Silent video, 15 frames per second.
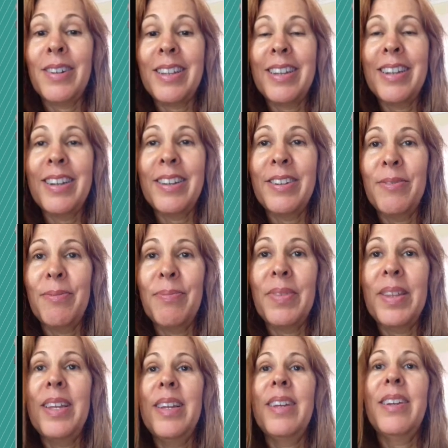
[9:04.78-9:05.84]
good.
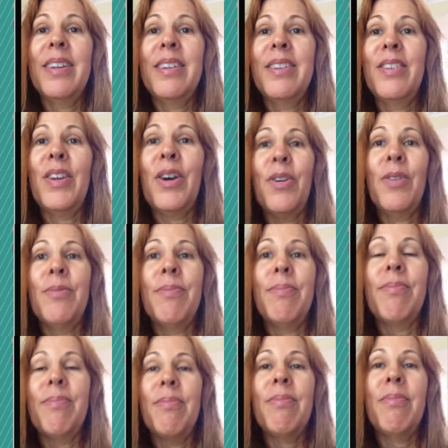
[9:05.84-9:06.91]
So
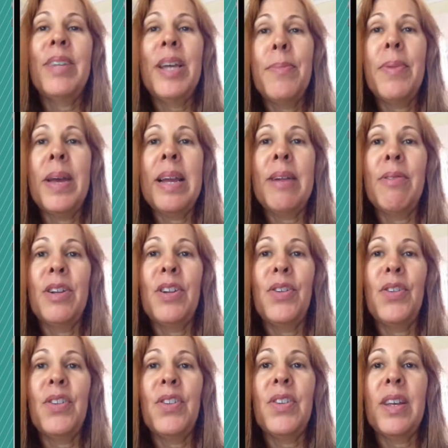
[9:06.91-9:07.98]
tempeh
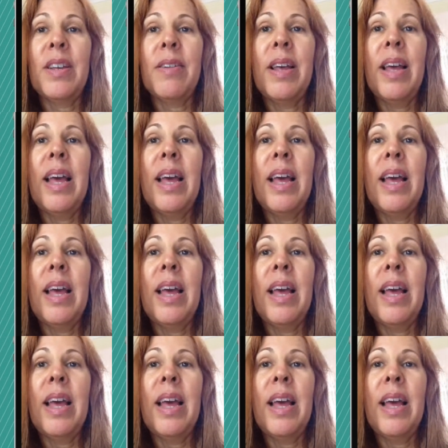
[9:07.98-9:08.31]
reduces it.